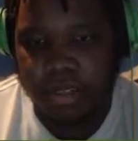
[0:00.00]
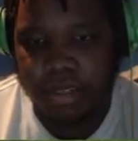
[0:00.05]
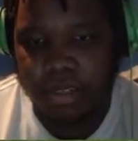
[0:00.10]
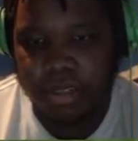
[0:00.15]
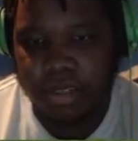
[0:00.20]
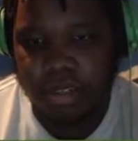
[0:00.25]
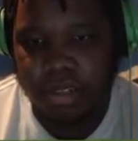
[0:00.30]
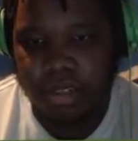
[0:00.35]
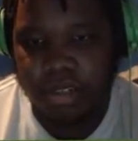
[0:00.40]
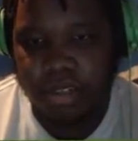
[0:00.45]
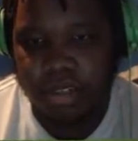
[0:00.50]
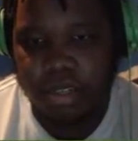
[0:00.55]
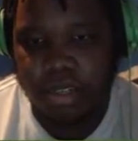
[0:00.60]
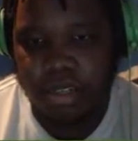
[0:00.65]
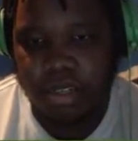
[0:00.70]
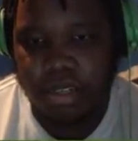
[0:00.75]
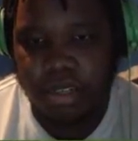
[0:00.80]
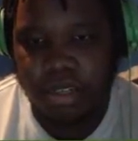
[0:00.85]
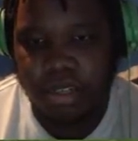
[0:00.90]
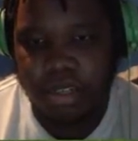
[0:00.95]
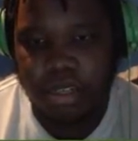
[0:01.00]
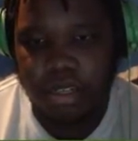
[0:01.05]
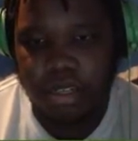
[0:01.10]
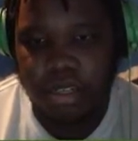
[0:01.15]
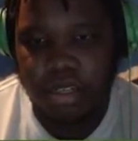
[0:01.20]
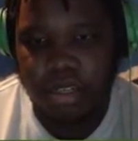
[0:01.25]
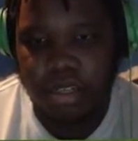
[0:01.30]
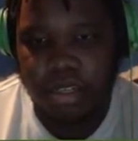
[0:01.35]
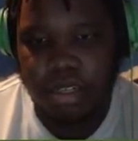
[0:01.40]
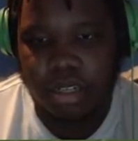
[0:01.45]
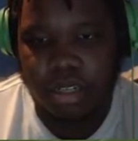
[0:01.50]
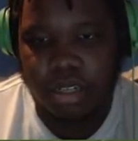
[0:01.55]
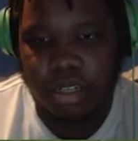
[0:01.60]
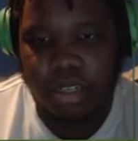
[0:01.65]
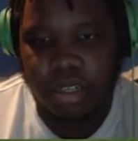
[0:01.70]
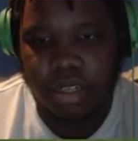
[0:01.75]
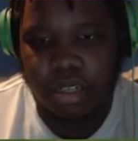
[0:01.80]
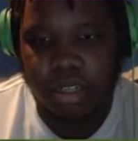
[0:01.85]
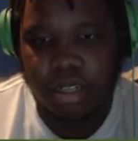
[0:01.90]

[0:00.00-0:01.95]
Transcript: (no one is talking)